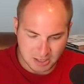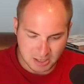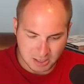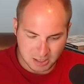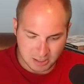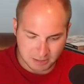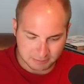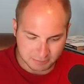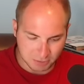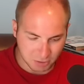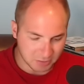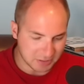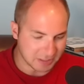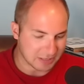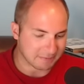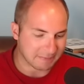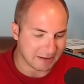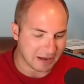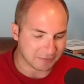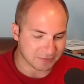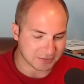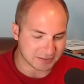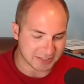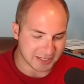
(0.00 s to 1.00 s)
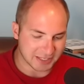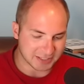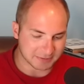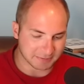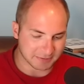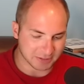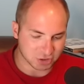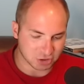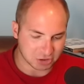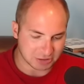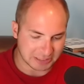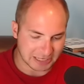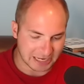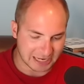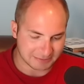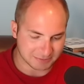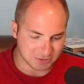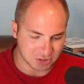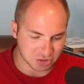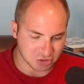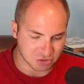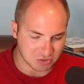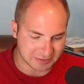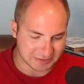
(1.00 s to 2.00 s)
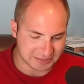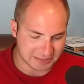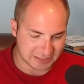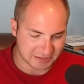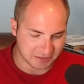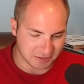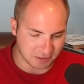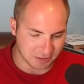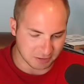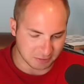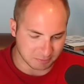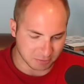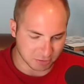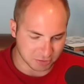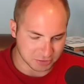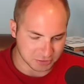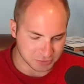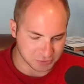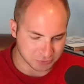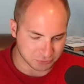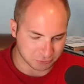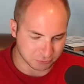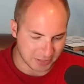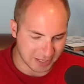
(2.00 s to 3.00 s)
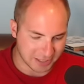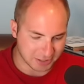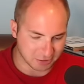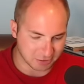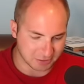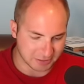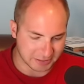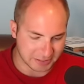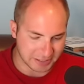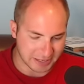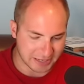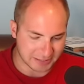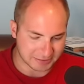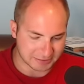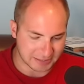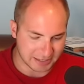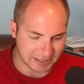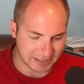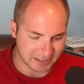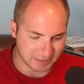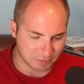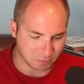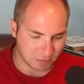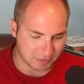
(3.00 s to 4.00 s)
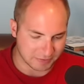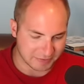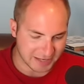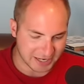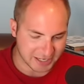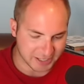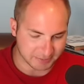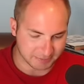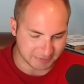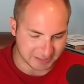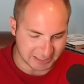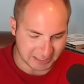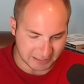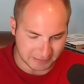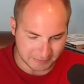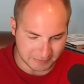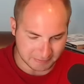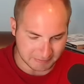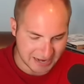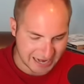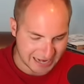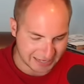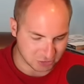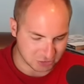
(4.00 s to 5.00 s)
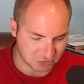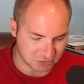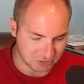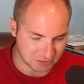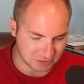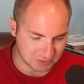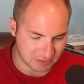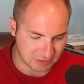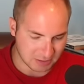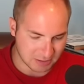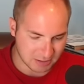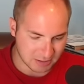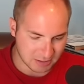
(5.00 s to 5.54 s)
Beauty about these exhibition games is you can see the other person's record in head-to-head when they begin the matches.